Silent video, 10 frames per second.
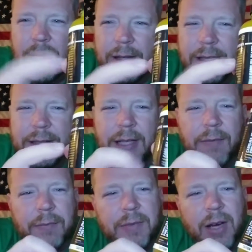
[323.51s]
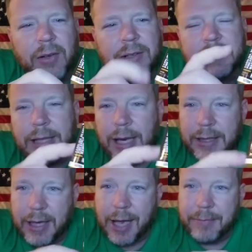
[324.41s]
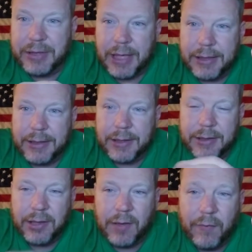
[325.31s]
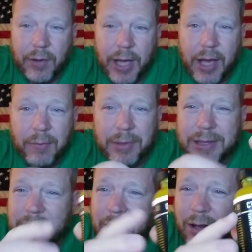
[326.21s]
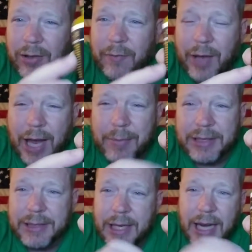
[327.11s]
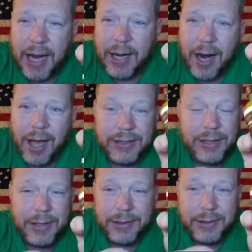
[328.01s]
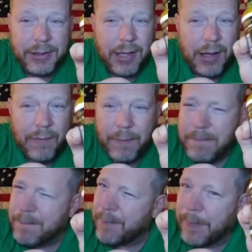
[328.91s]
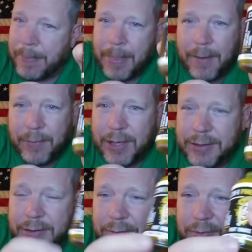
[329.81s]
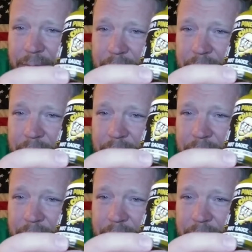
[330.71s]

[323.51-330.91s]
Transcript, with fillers: this stuff, not only has it got the capsaicin that's good for the health, but it's got all the vitamin C and antioxidants and stuff. That's